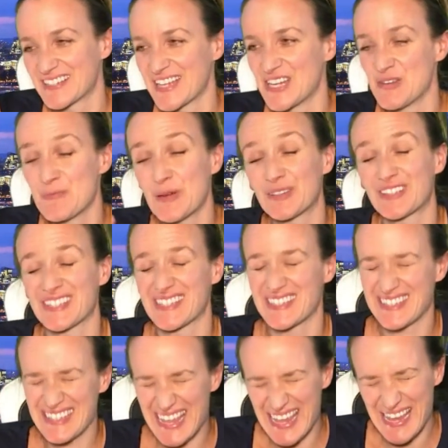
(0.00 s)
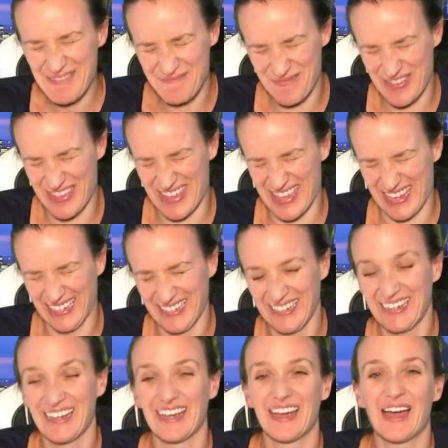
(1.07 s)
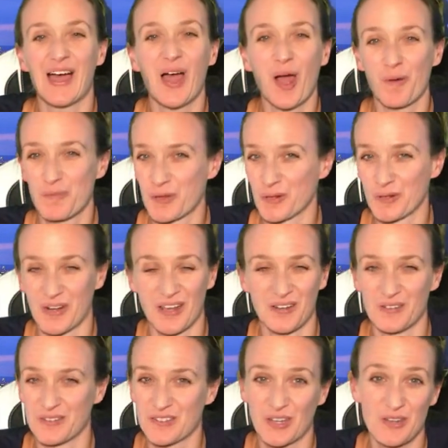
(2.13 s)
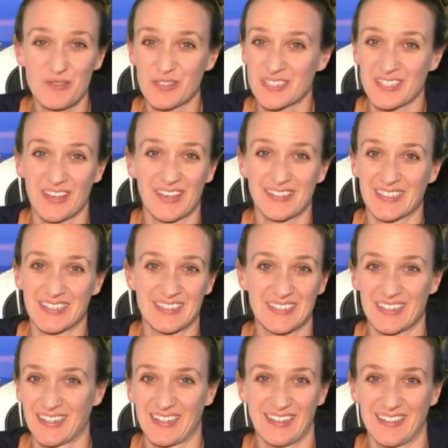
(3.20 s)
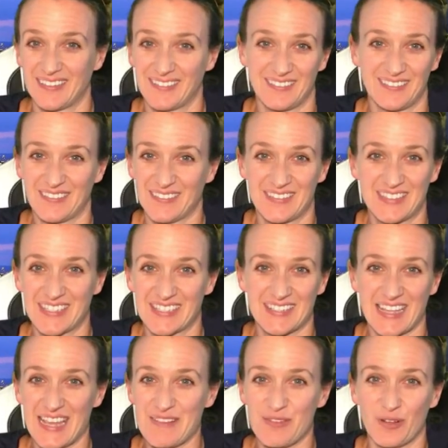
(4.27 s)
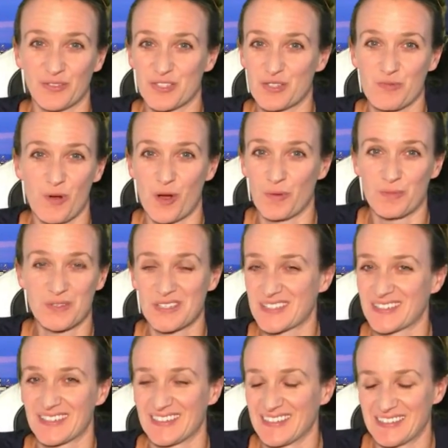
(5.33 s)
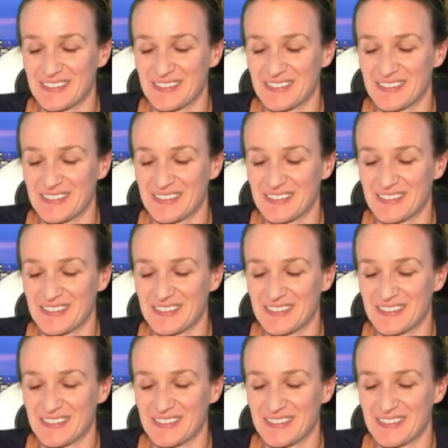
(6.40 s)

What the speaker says: Then you put the same thing up your nose. Who decided to save on swabs?